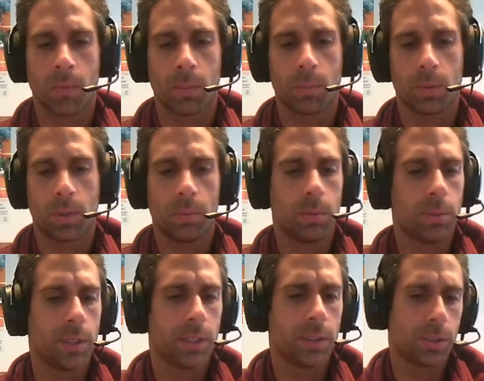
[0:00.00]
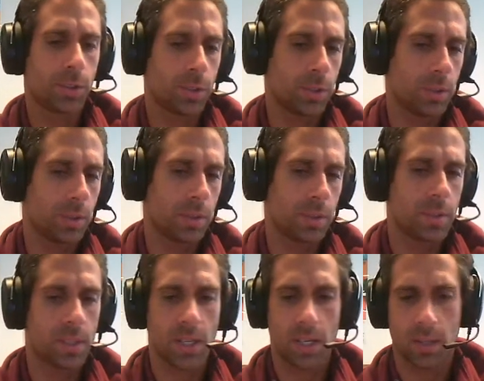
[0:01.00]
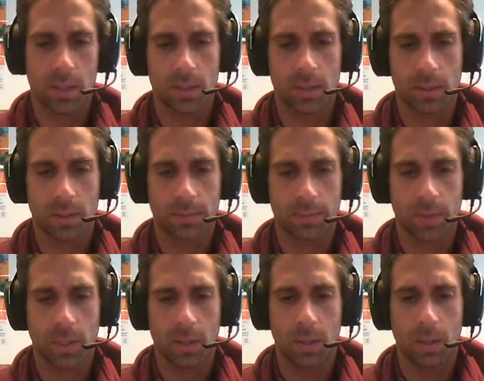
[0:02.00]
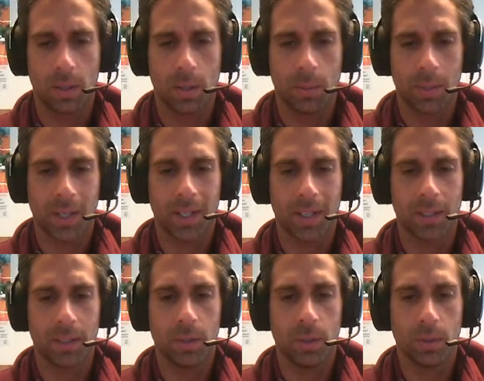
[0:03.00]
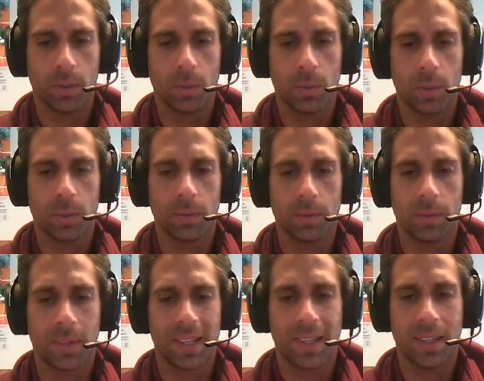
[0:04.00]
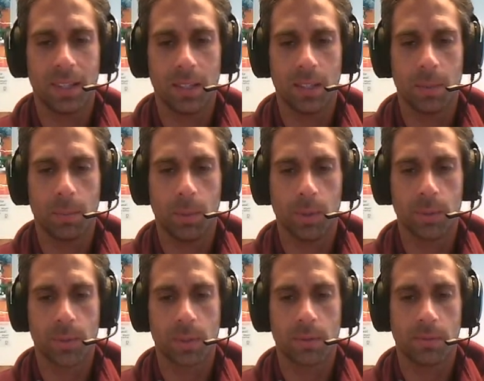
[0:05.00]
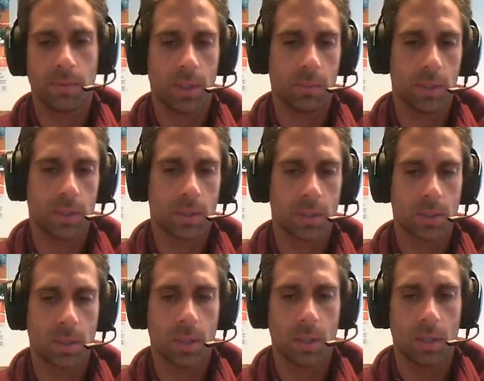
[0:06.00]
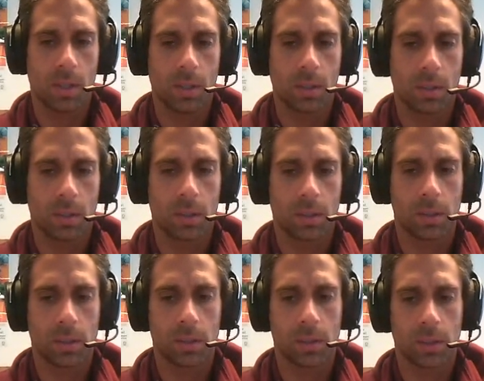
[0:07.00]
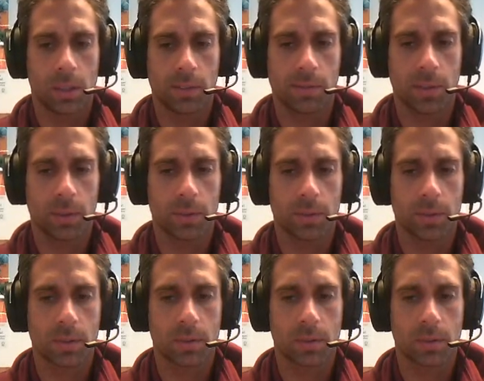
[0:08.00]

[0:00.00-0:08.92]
Probably shouldn't say this, but I know one of the most famous ClickFunnels